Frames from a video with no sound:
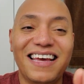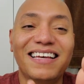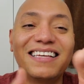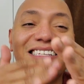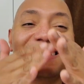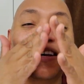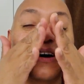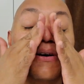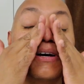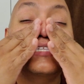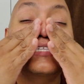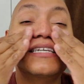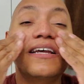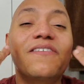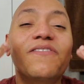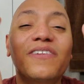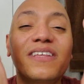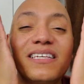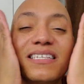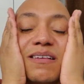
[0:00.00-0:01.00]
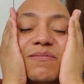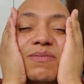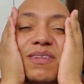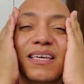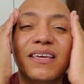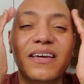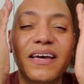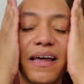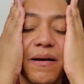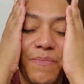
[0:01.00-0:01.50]
so definitely
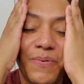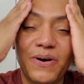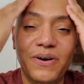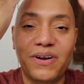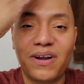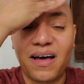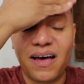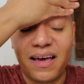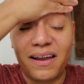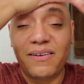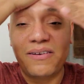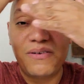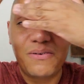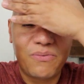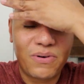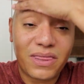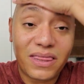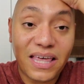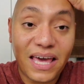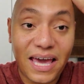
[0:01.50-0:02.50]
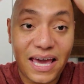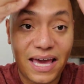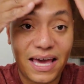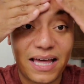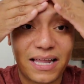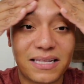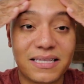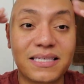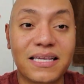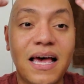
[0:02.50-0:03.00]
something you got to put on with the
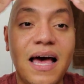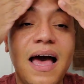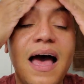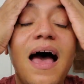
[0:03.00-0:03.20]
hands.